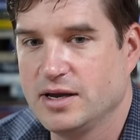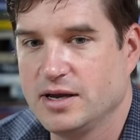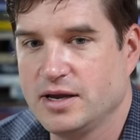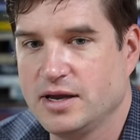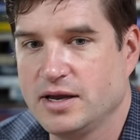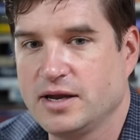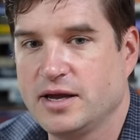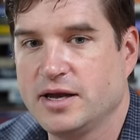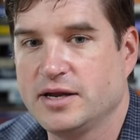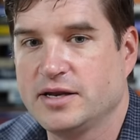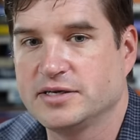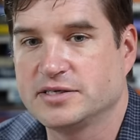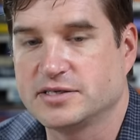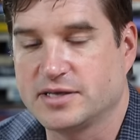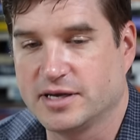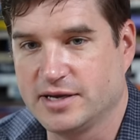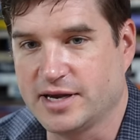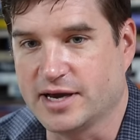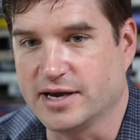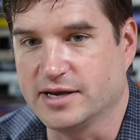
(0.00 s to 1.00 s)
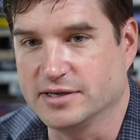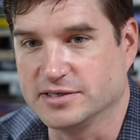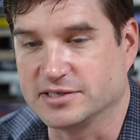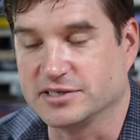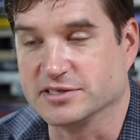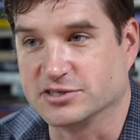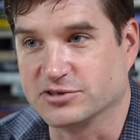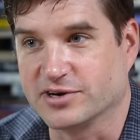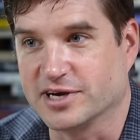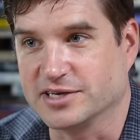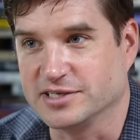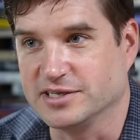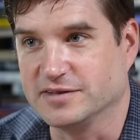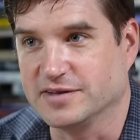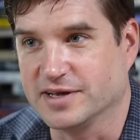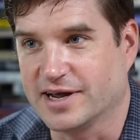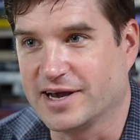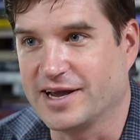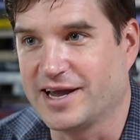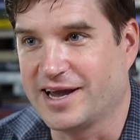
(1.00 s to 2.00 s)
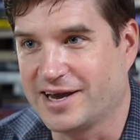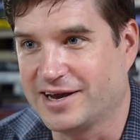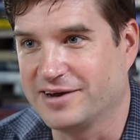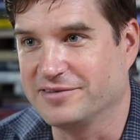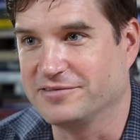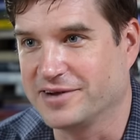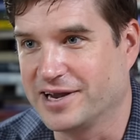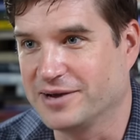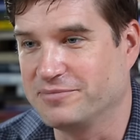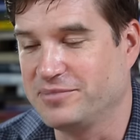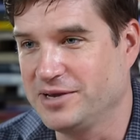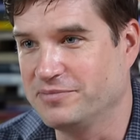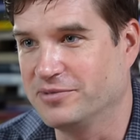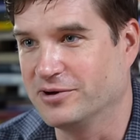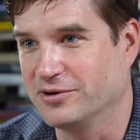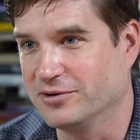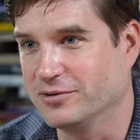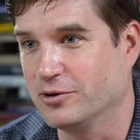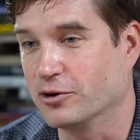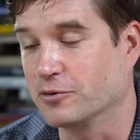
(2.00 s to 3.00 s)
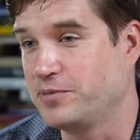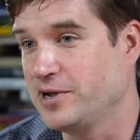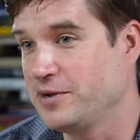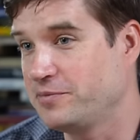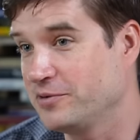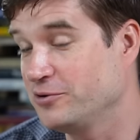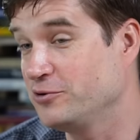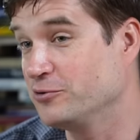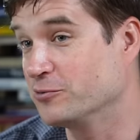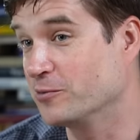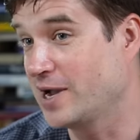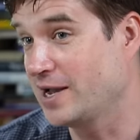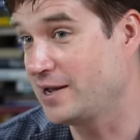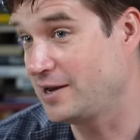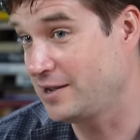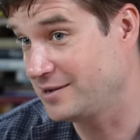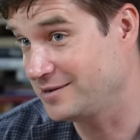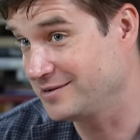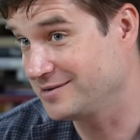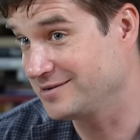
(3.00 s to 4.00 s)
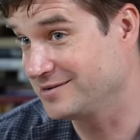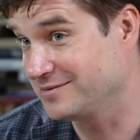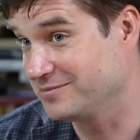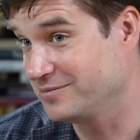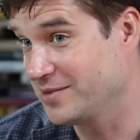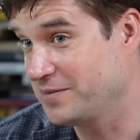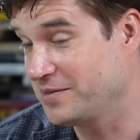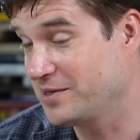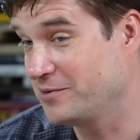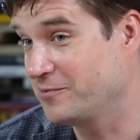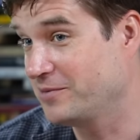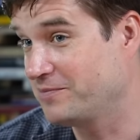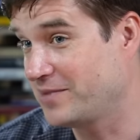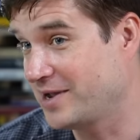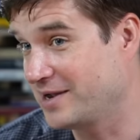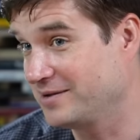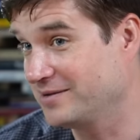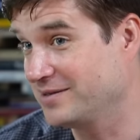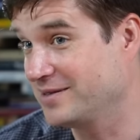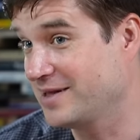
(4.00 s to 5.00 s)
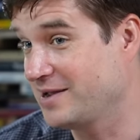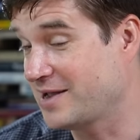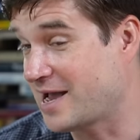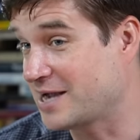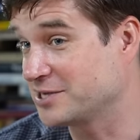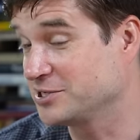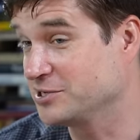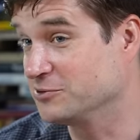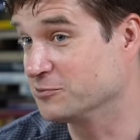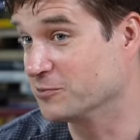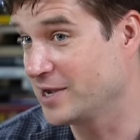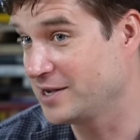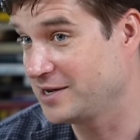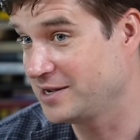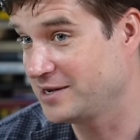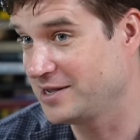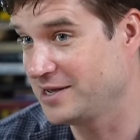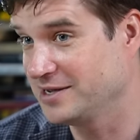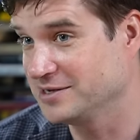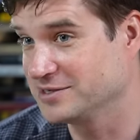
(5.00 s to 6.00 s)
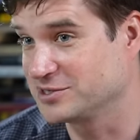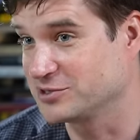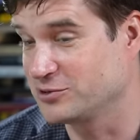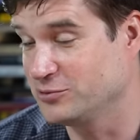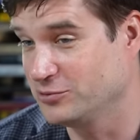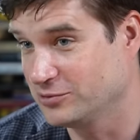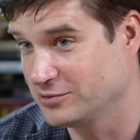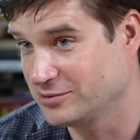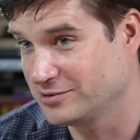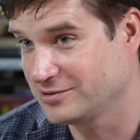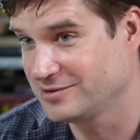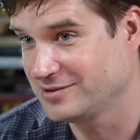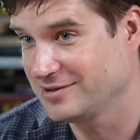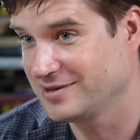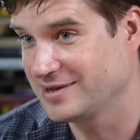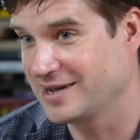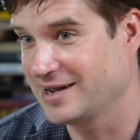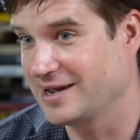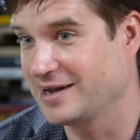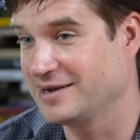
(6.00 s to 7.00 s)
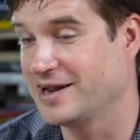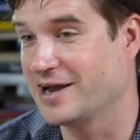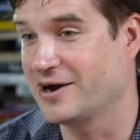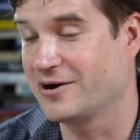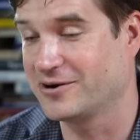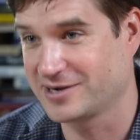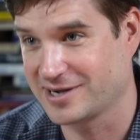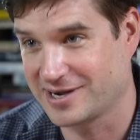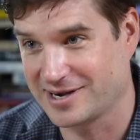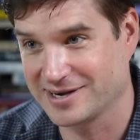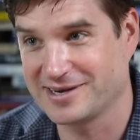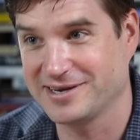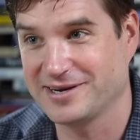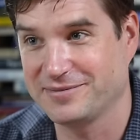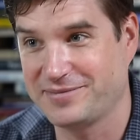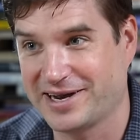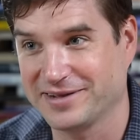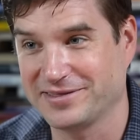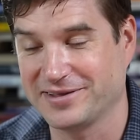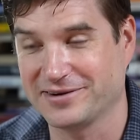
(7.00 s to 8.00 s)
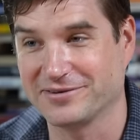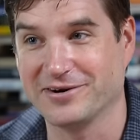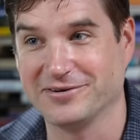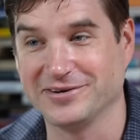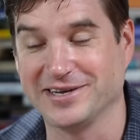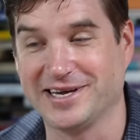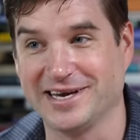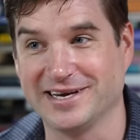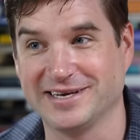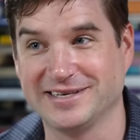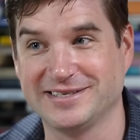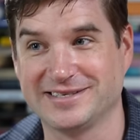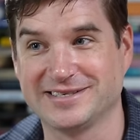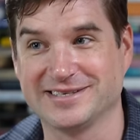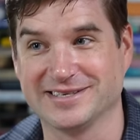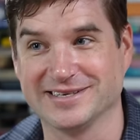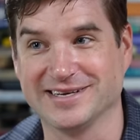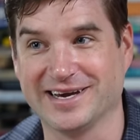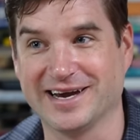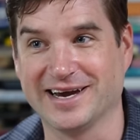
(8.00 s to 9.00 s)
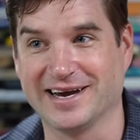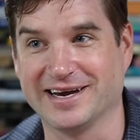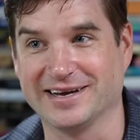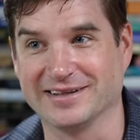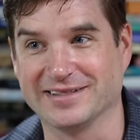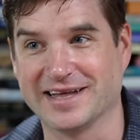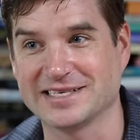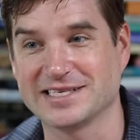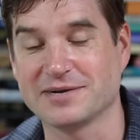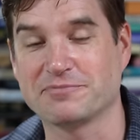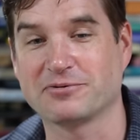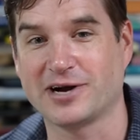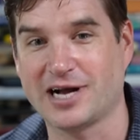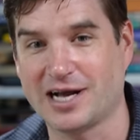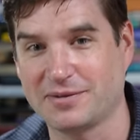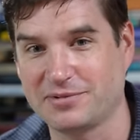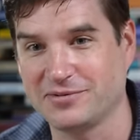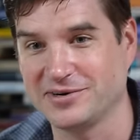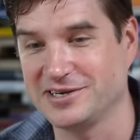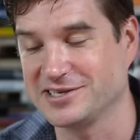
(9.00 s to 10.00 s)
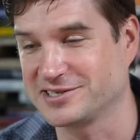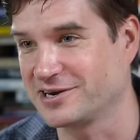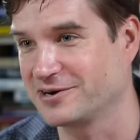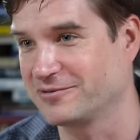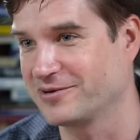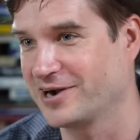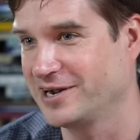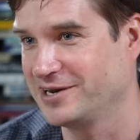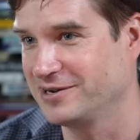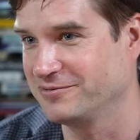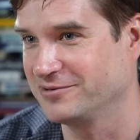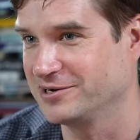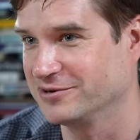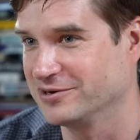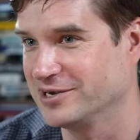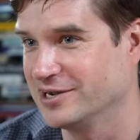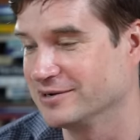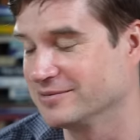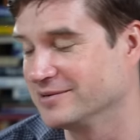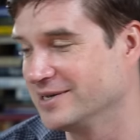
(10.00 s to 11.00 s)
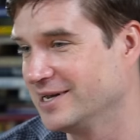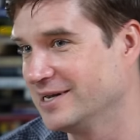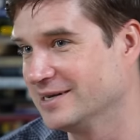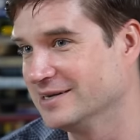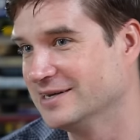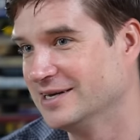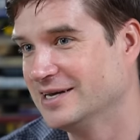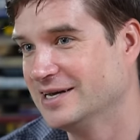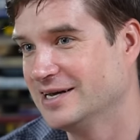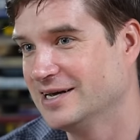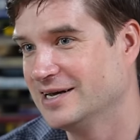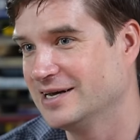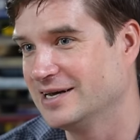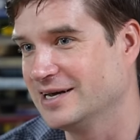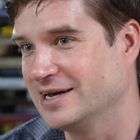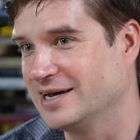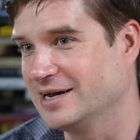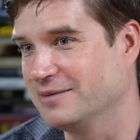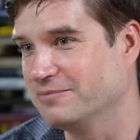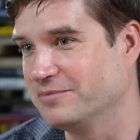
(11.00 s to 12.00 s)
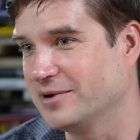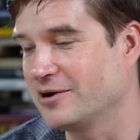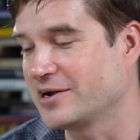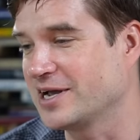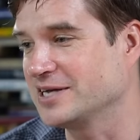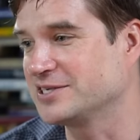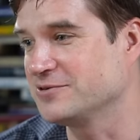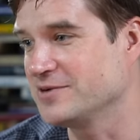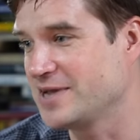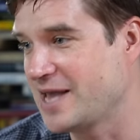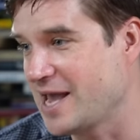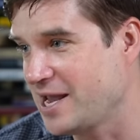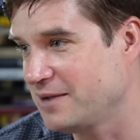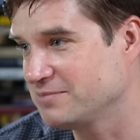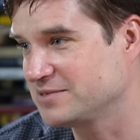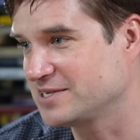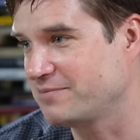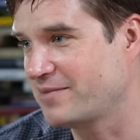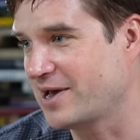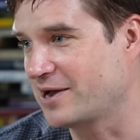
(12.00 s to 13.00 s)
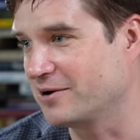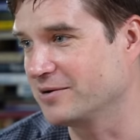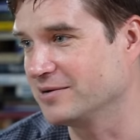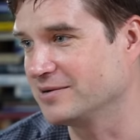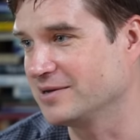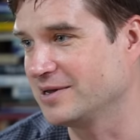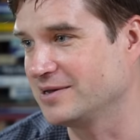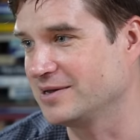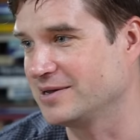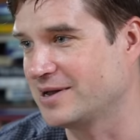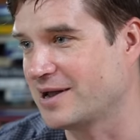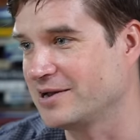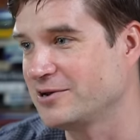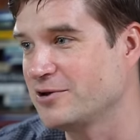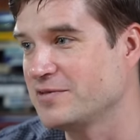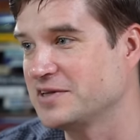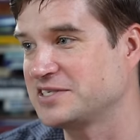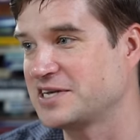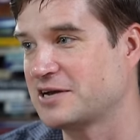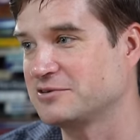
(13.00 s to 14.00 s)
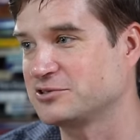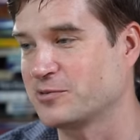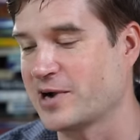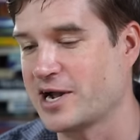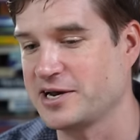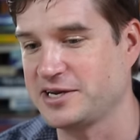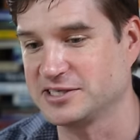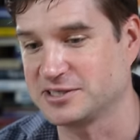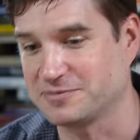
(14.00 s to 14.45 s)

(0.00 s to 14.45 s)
it, it is. Yeah, it is distressing that yeah. I have. Yeah, people or people who read it. Maybe they went back. They actually read it in school. yeah. And now are talking about yes. their own kids. Yeah, yeah, yeah that that's the problem when you start writing when you're young. Yeah. Uh, okay, so games that matter. I know this sounds writing yeah.